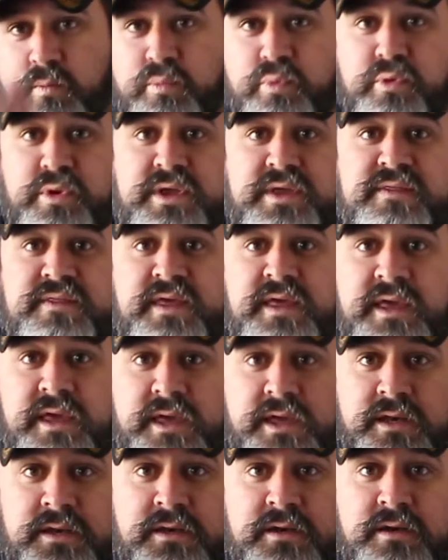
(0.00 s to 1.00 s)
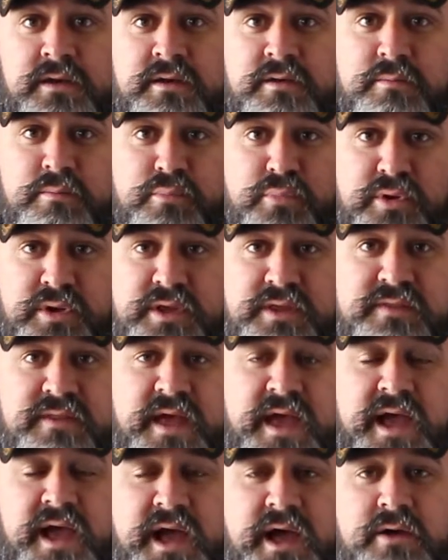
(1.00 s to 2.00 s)
Breathe in, breathe
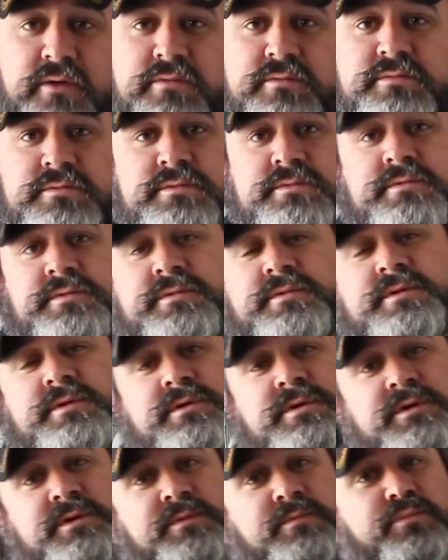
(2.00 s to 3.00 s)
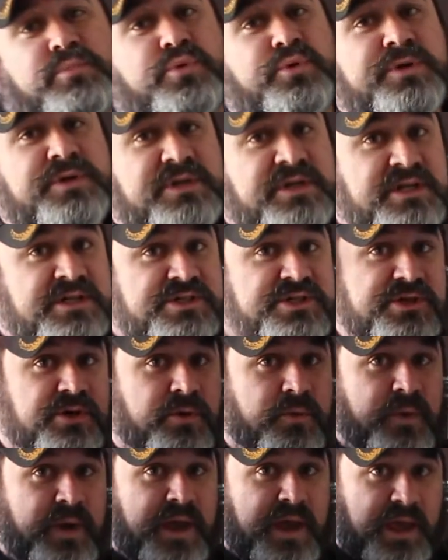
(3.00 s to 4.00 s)
out. Put dish
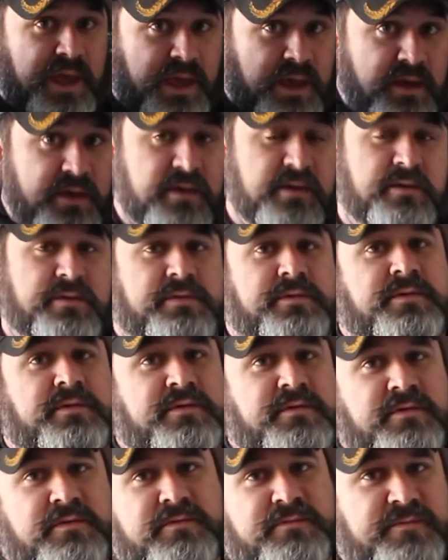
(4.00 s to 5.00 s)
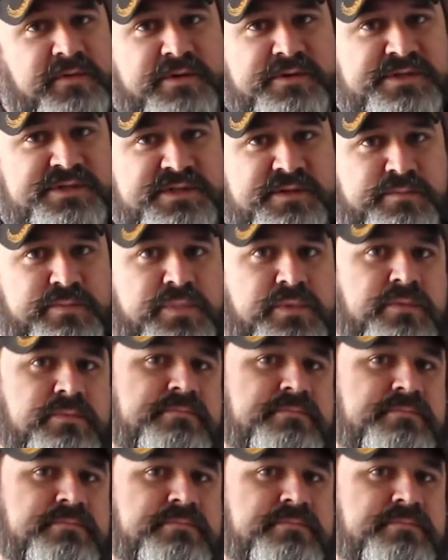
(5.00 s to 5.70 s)
away. Very simple.